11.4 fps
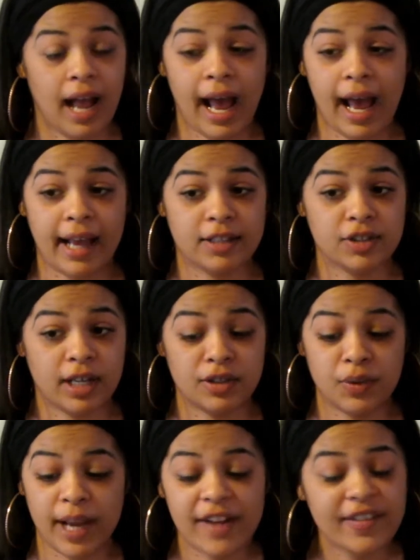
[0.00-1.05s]
I try
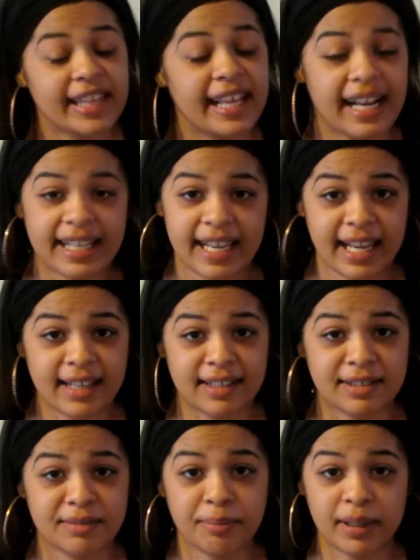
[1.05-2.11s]
to do everything I
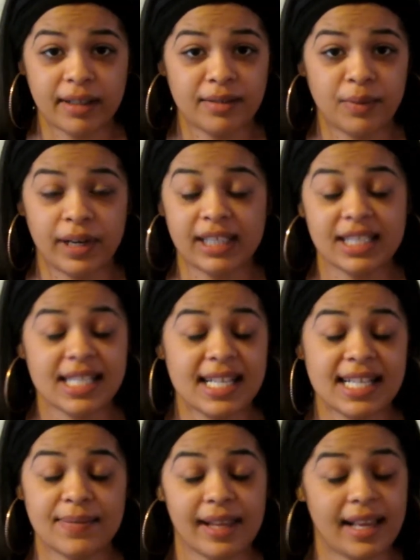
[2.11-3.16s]
can, but when I just see
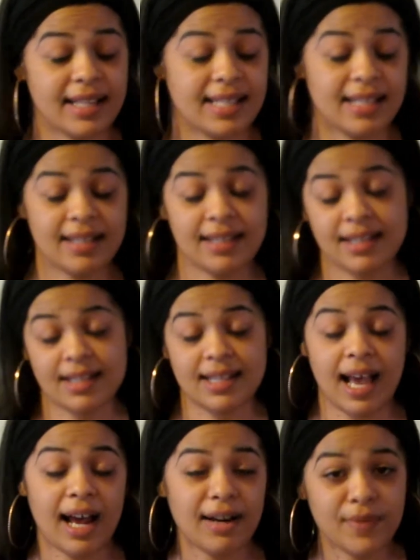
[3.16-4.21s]
some things that is
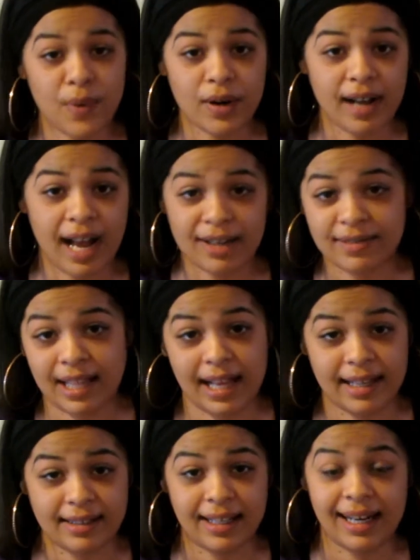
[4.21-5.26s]
out of order, out of
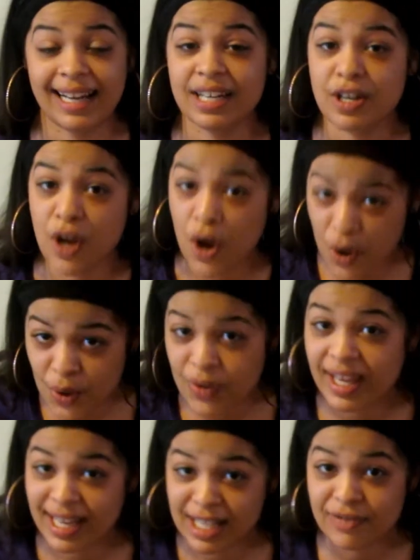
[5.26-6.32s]
line, and I know
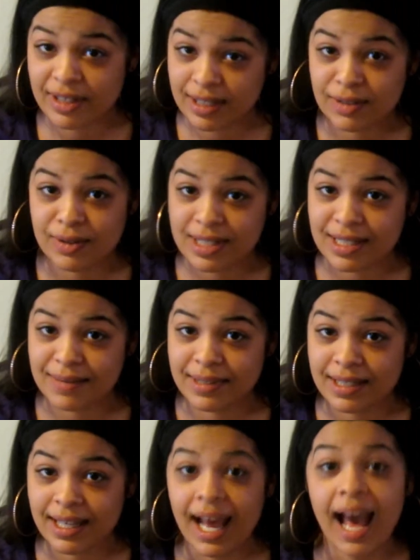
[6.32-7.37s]
that he's really doing
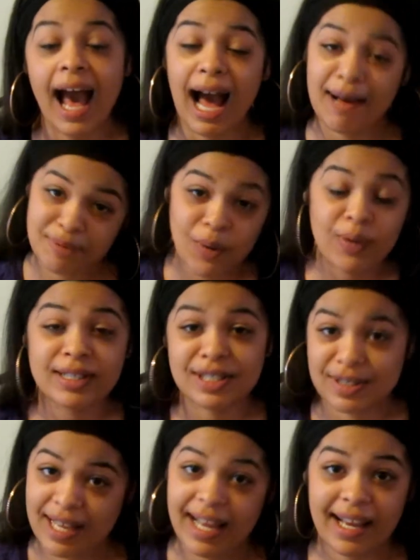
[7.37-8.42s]
something, I'm going
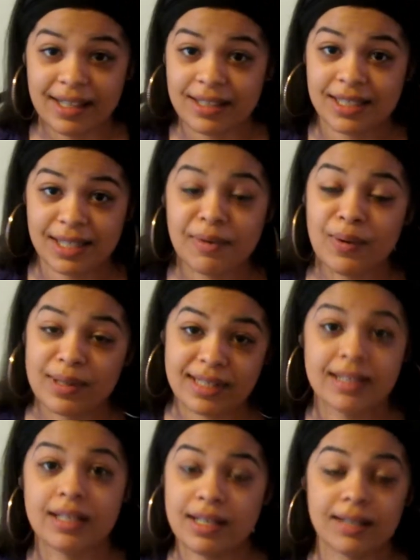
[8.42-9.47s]
to the edge and I'm going
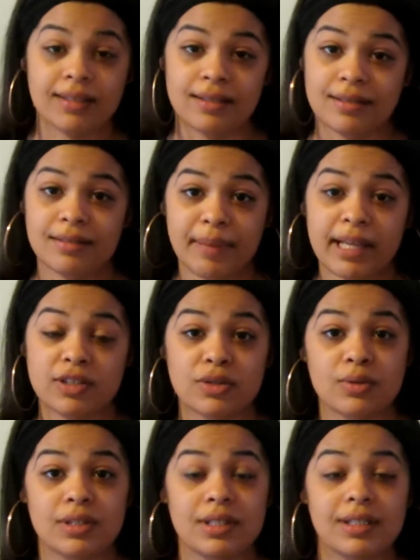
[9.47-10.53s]
to the end to make
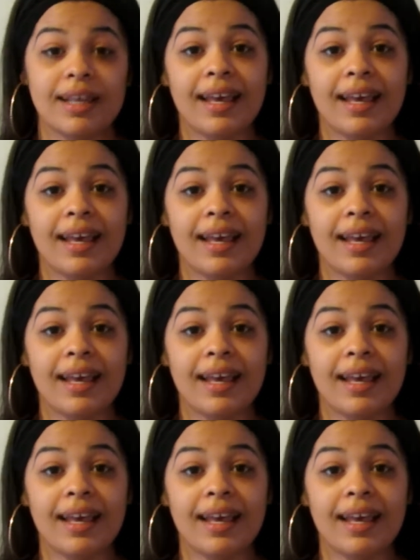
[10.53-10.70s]
sure that